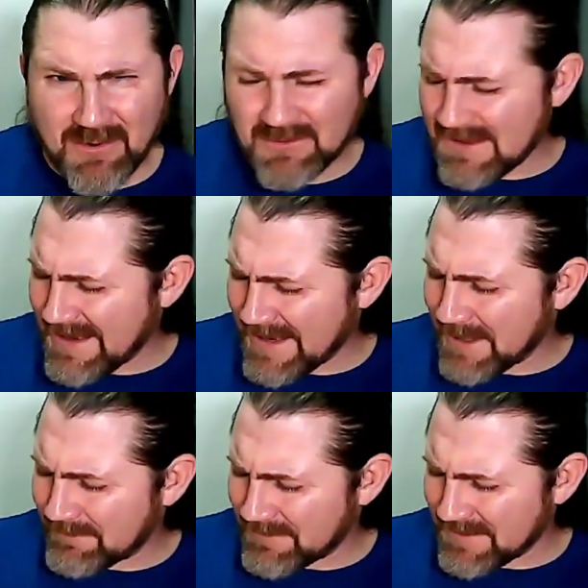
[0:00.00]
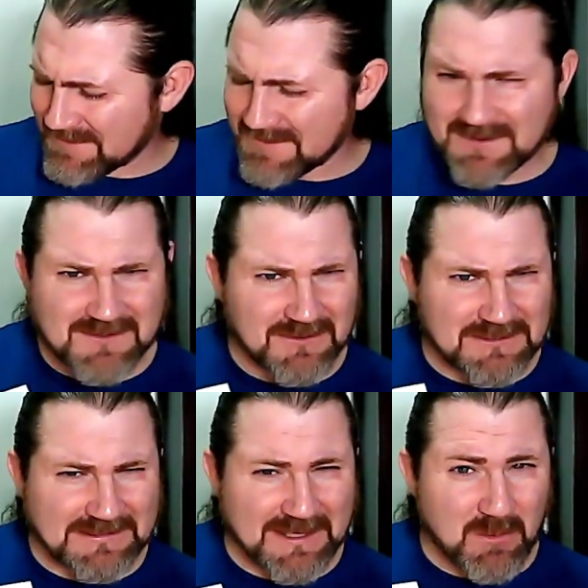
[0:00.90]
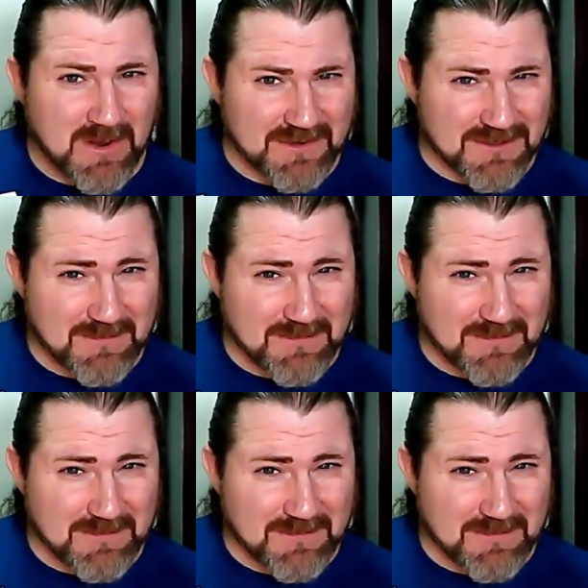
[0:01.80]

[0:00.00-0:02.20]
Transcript: a whole lot of helpful hints. It doesn't look like they want you